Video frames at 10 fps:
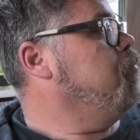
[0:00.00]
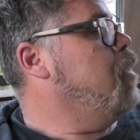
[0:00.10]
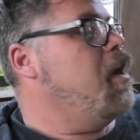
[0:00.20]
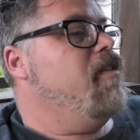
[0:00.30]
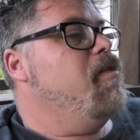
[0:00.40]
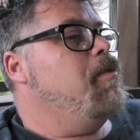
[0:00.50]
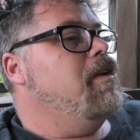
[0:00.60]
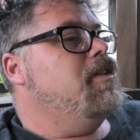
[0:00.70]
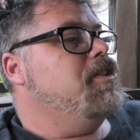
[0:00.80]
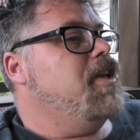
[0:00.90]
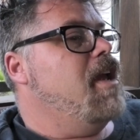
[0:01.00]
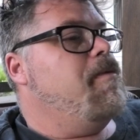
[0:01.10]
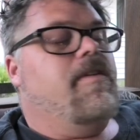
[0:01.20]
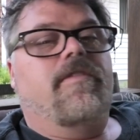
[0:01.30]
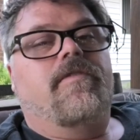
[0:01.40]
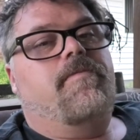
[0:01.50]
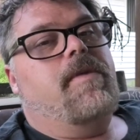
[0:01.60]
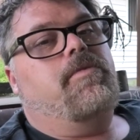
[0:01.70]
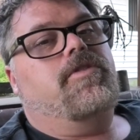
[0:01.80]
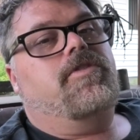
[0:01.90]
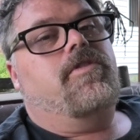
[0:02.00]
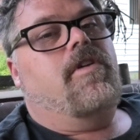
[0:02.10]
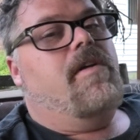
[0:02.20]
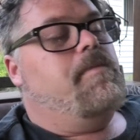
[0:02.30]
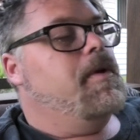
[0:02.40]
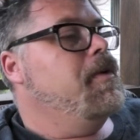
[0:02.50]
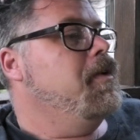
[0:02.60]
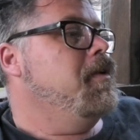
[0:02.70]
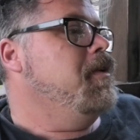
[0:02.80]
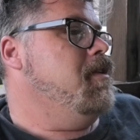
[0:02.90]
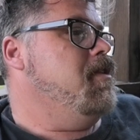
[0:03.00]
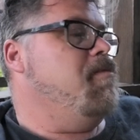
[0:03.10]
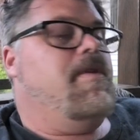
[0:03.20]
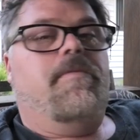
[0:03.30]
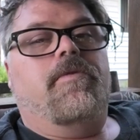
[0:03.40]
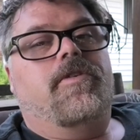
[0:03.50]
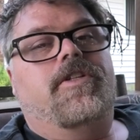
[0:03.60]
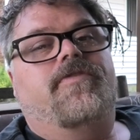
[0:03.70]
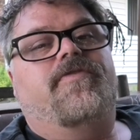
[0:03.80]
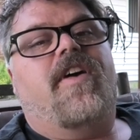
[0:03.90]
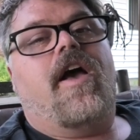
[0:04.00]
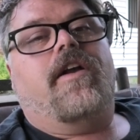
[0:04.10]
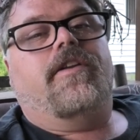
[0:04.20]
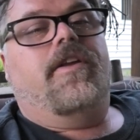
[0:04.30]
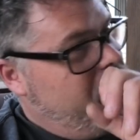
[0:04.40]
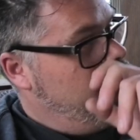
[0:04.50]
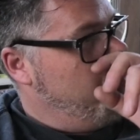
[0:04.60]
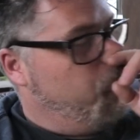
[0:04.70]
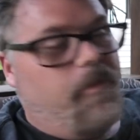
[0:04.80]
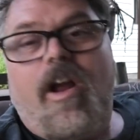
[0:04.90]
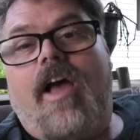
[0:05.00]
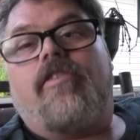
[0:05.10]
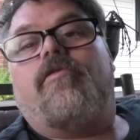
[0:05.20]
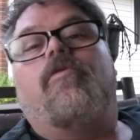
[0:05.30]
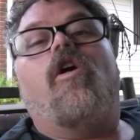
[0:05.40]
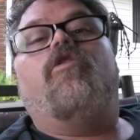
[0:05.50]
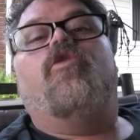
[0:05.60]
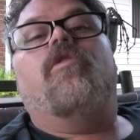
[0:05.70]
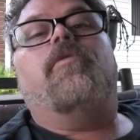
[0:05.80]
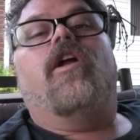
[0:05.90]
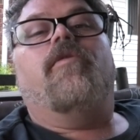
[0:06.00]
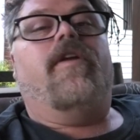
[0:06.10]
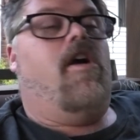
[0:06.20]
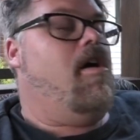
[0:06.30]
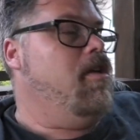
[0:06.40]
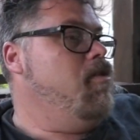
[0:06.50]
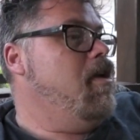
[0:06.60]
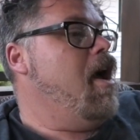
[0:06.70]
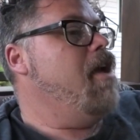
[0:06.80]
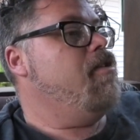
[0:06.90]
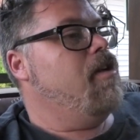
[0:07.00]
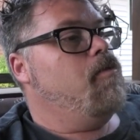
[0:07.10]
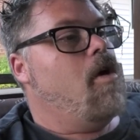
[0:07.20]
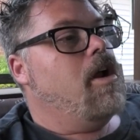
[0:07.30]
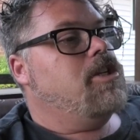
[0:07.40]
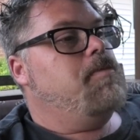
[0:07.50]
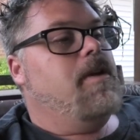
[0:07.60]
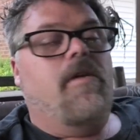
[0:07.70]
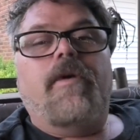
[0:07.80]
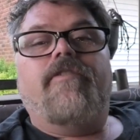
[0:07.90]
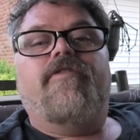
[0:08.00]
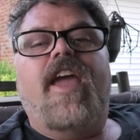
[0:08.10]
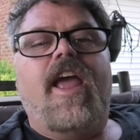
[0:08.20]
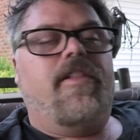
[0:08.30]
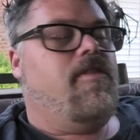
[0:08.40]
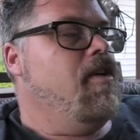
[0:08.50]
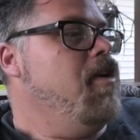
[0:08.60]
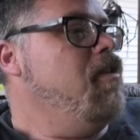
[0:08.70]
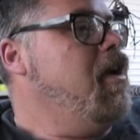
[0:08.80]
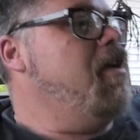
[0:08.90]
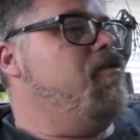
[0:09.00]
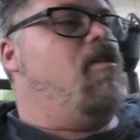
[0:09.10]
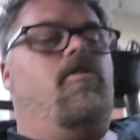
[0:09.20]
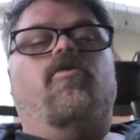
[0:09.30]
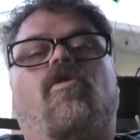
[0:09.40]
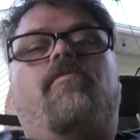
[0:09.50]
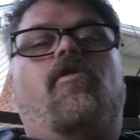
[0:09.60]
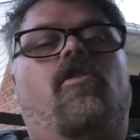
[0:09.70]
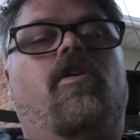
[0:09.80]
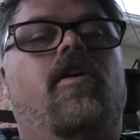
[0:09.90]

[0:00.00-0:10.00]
Not everybody's the same and people screw up. Some people are just fucked. But for us, we're all normal, aren't we? All you guys that watch me, all my fans, you guys are all normal.